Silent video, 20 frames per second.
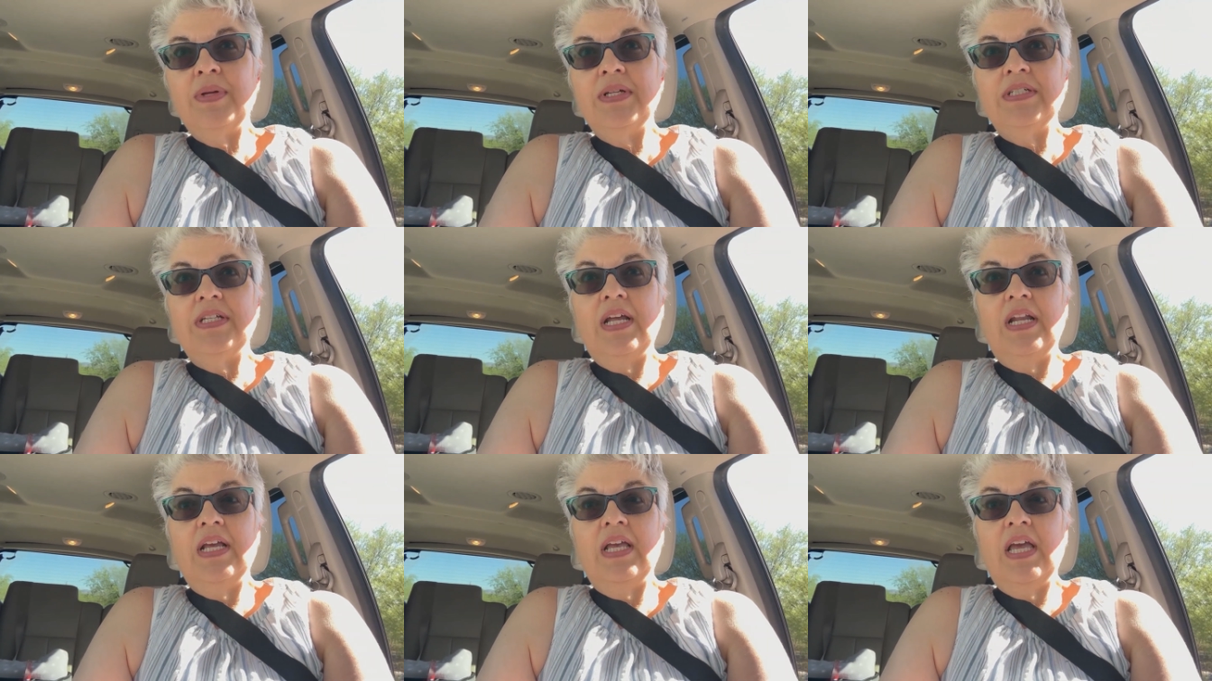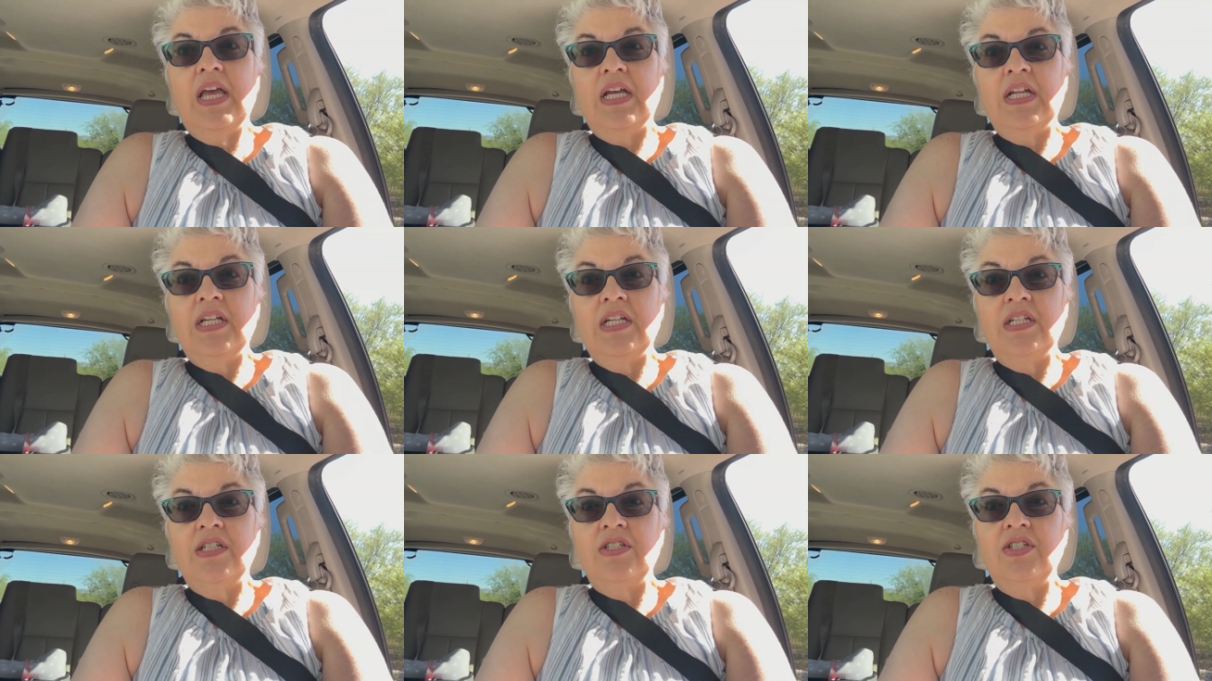been
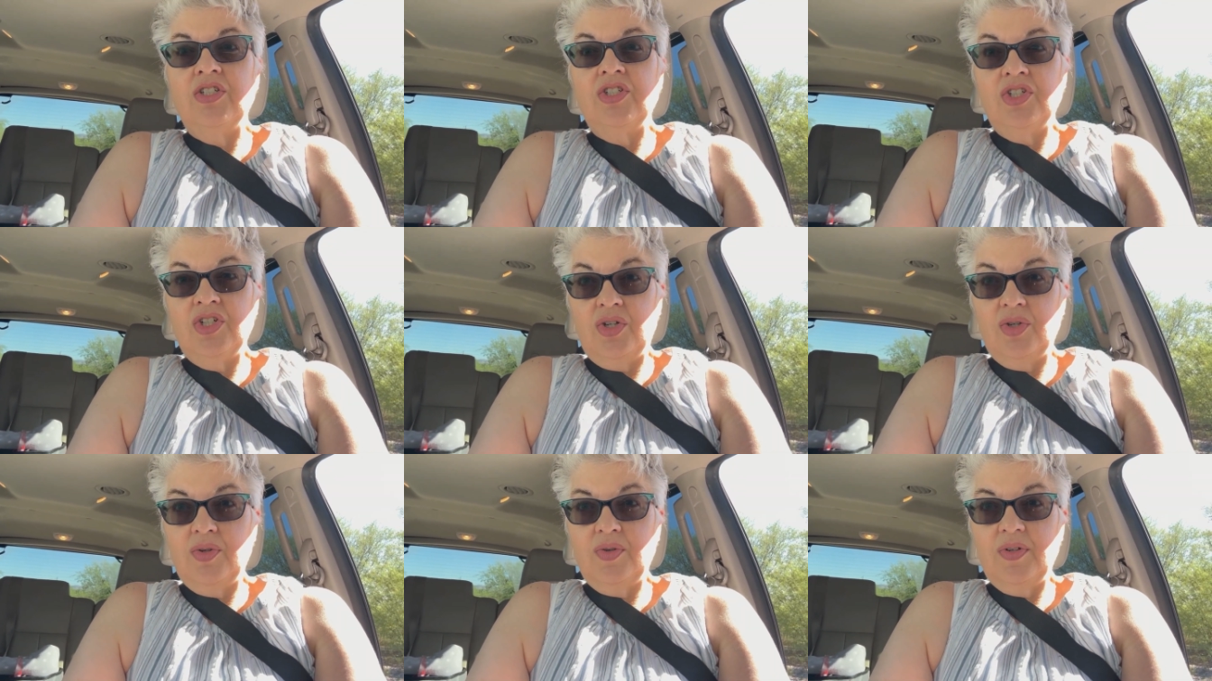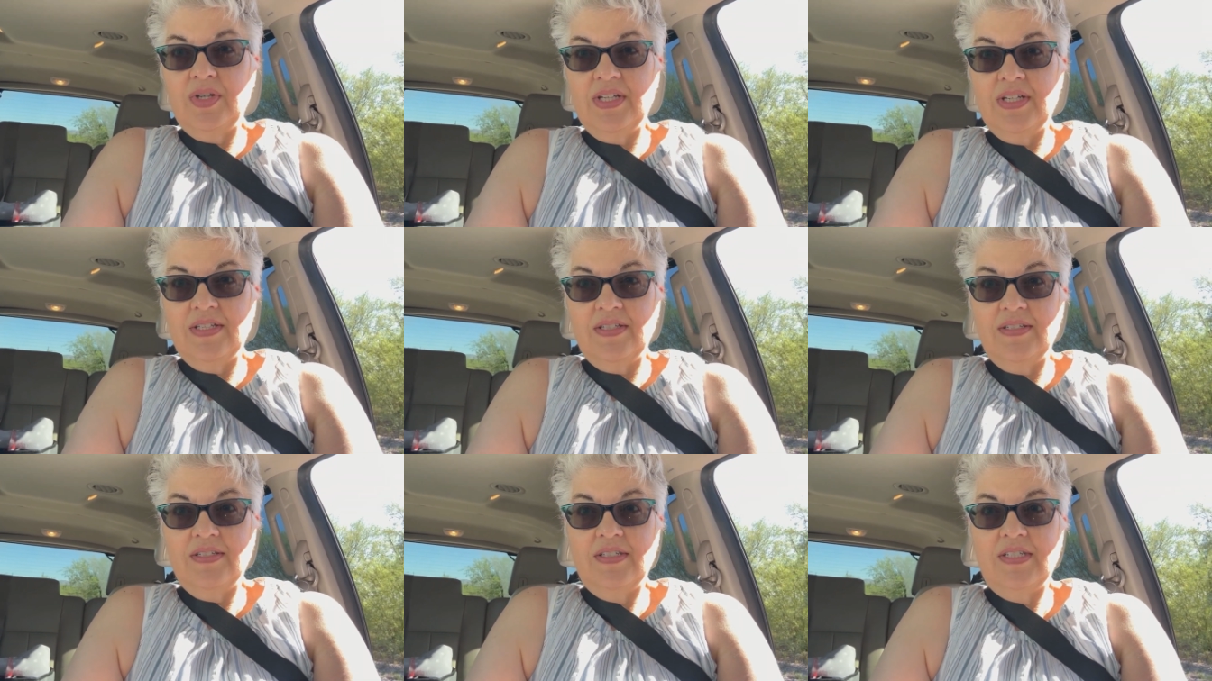dedicated to do
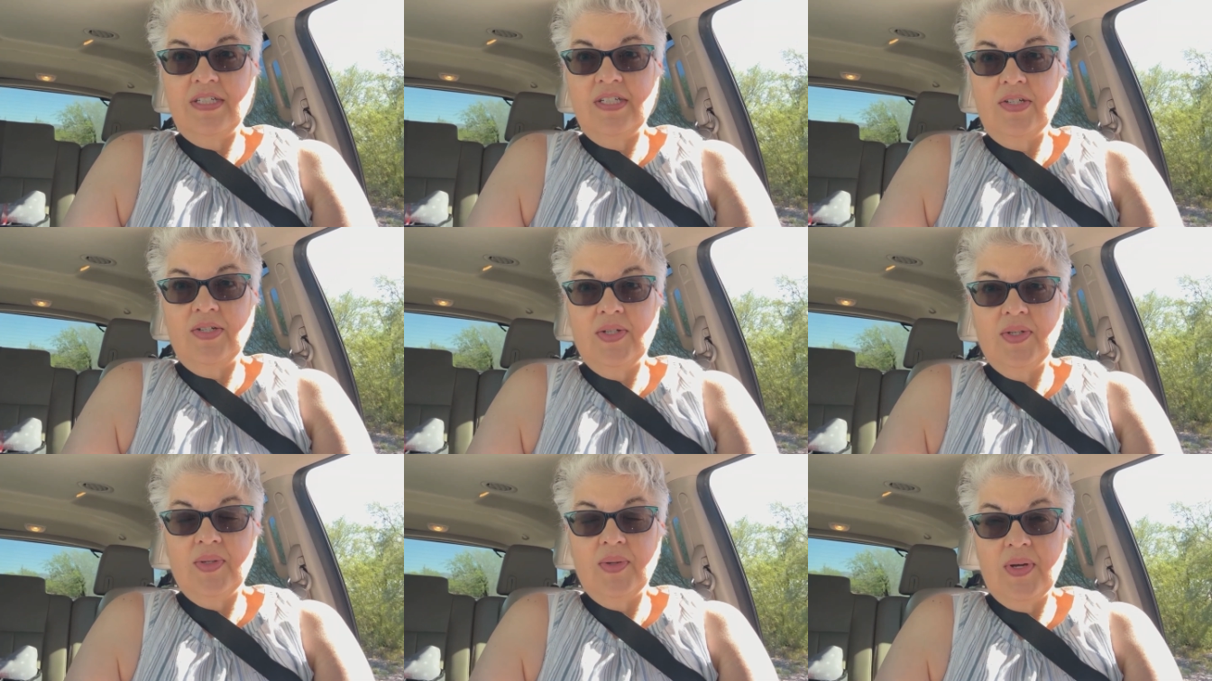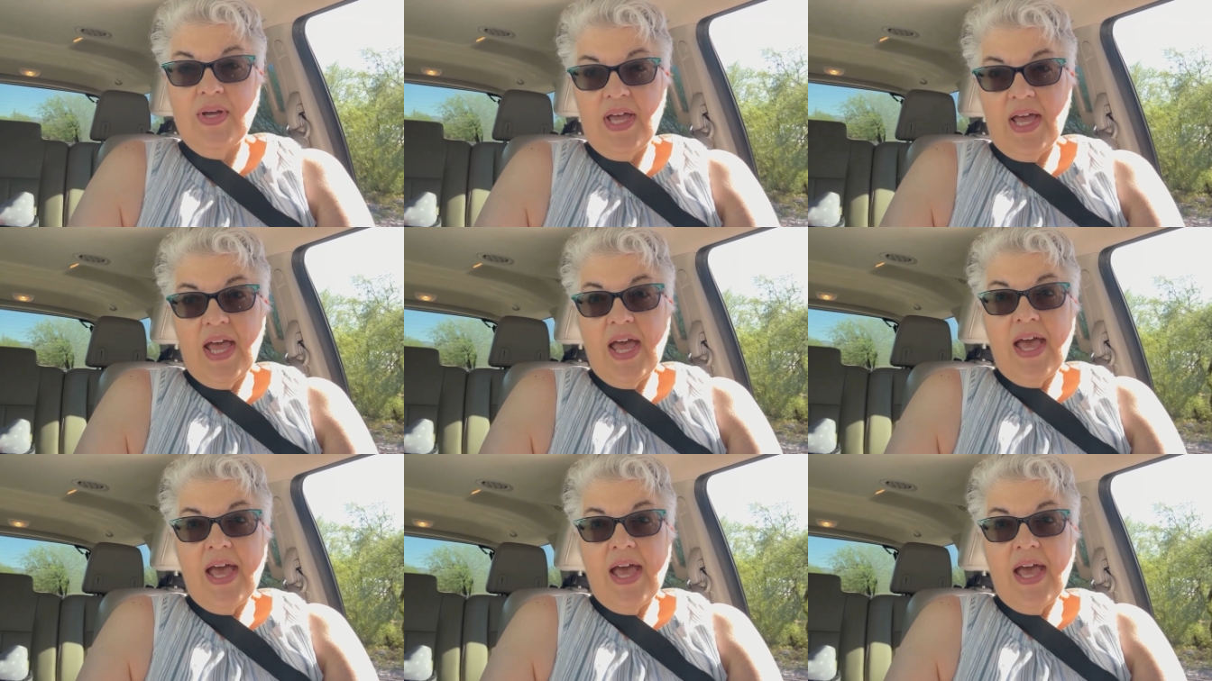is to